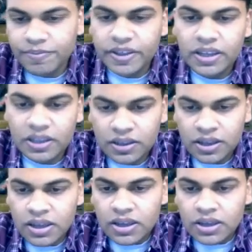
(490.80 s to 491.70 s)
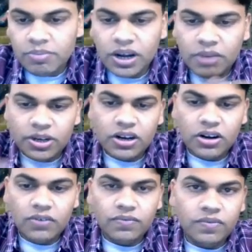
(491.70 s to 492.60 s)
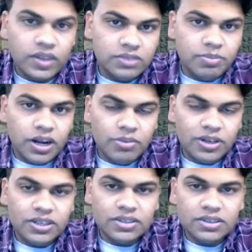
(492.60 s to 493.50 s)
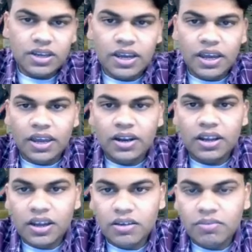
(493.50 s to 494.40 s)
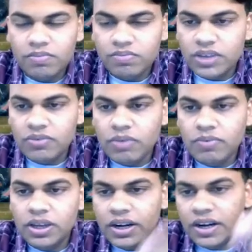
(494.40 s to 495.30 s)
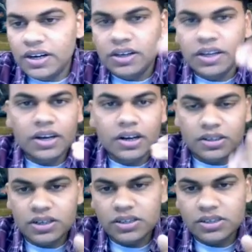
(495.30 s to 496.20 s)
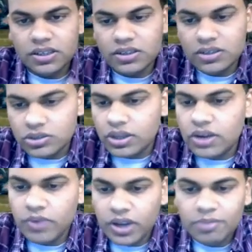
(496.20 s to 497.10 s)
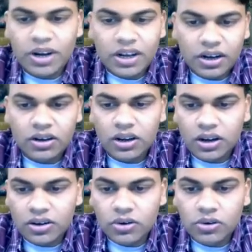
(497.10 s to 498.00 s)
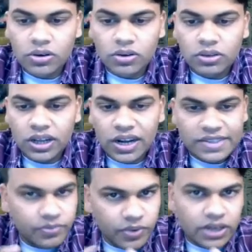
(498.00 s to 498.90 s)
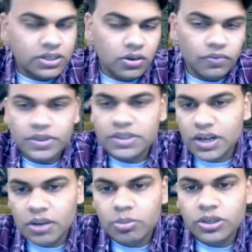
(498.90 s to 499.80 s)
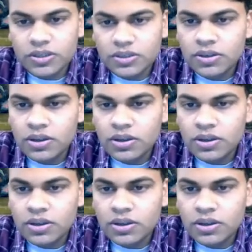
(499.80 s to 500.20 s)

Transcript: the parameter of this parameters, and that way we create a tiered structure so that we can better control the classification of these data points.